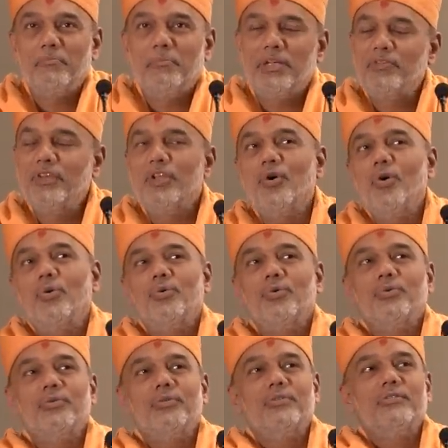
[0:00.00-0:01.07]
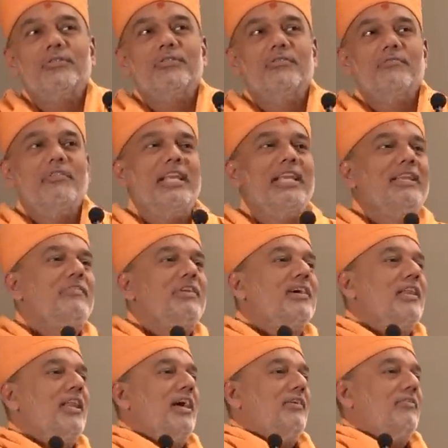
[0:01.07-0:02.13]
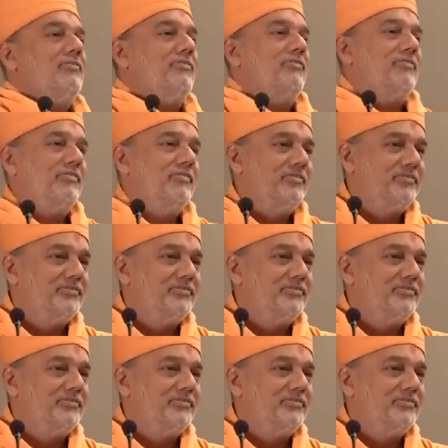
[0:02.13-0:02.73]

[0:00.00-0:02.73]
But we know while living a life,